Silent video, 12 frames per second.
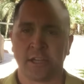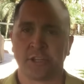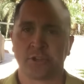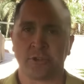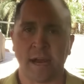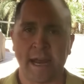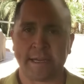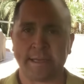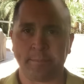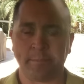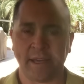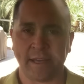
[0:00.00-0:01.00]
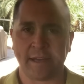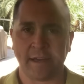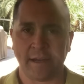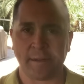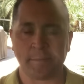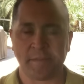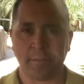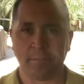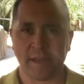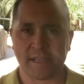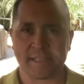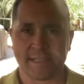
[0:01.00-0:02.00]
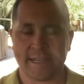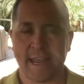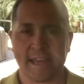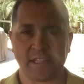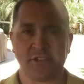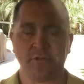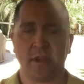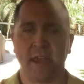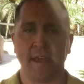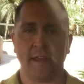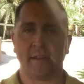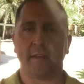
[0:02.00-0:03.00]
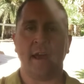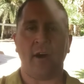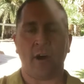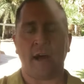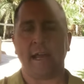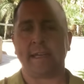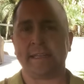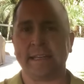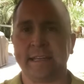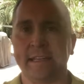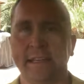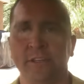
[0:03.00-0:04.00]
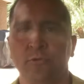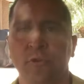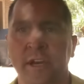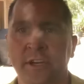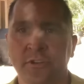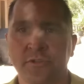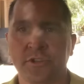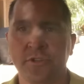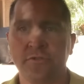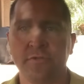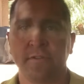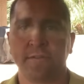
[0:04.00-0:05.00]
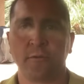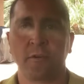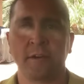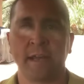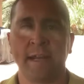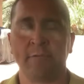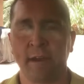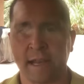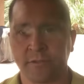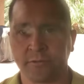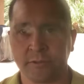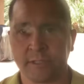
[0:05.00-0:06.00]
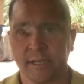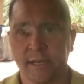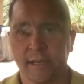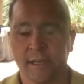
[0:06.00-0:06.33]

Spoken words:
Try to pick up the best dates you can. Now, ideally, you want to do 2 to 4 night rentals.